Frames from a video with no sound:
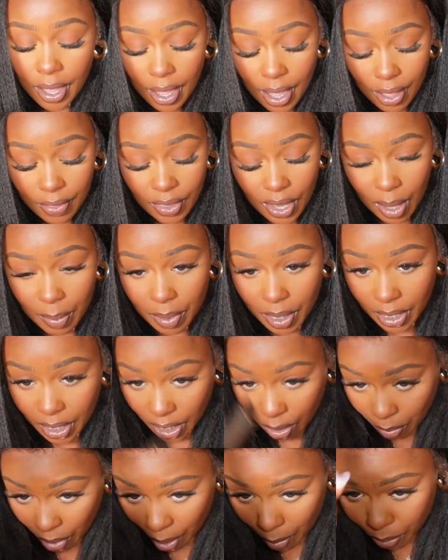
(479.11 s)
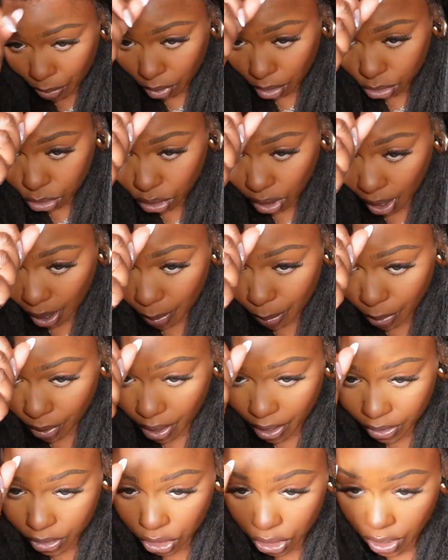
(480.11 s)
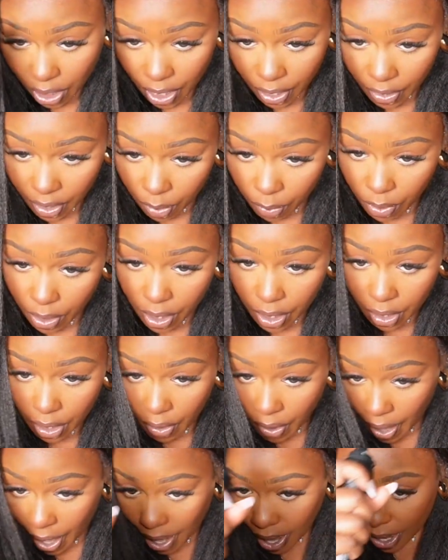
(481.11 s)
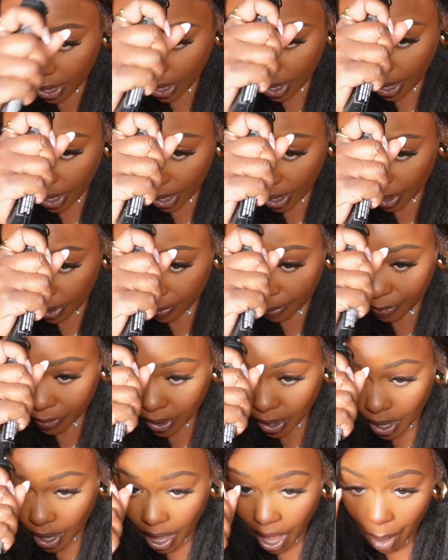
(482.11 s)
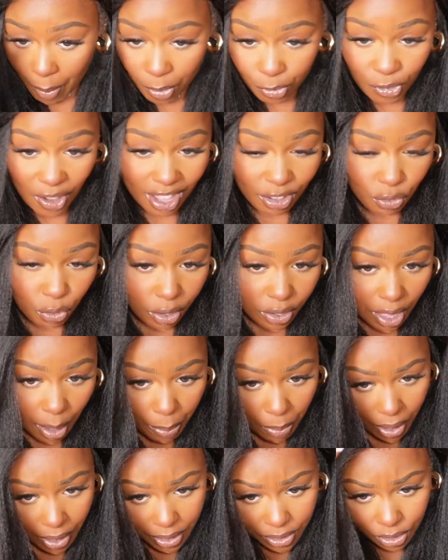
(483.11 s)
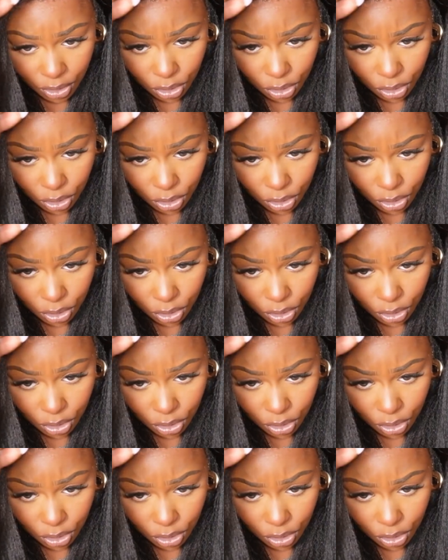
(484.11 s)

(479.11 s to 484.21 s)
And then I'm gonna get my blow dryer brush, and then we're gonna go ahead and I'm gonna fast forward that part because